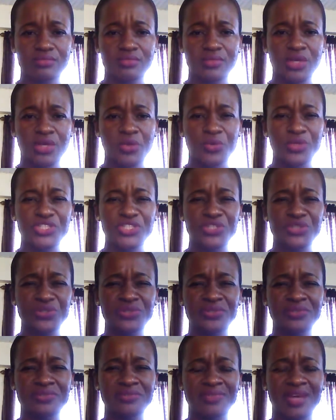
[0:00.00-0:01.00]
We
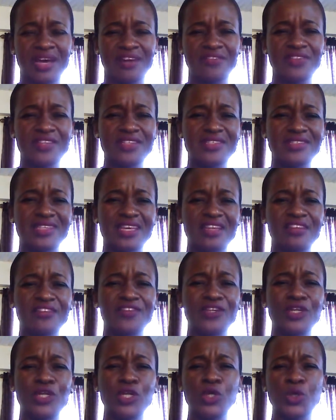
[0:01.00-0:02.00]
shouldn't have this
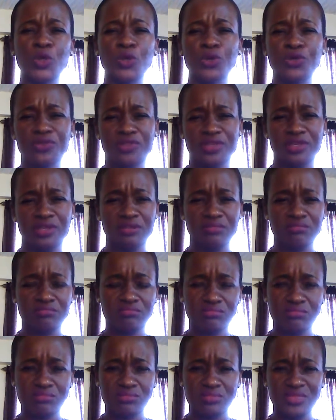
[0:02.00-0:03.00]
self-loathing,
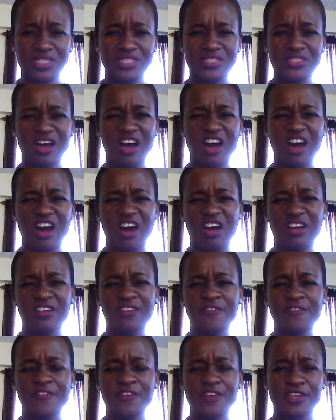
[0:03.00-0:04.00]
this
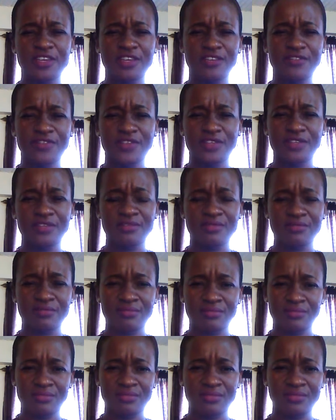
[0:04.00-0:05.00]
unforgiving
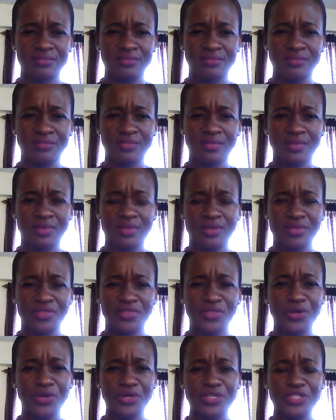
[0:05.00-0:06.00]

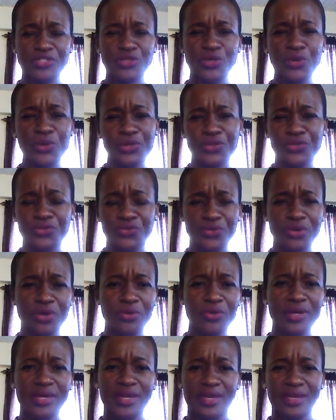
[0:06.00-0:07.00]
thoughts going through
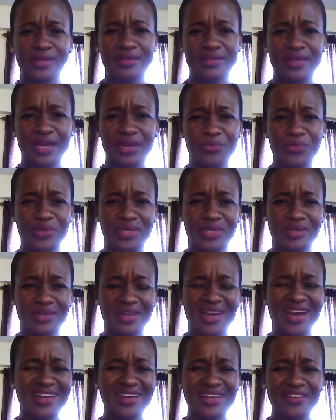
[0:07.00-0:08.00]
our head that we
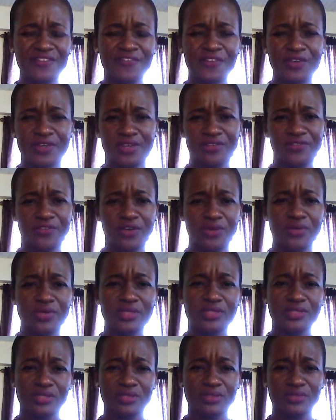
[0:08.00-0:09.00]
cannot forgive
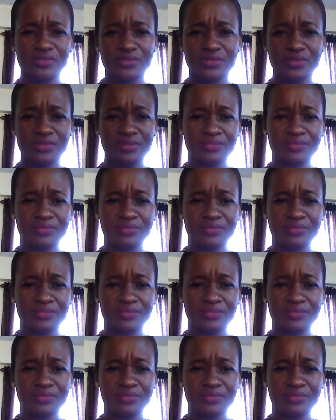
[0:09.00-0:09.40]
ourselves.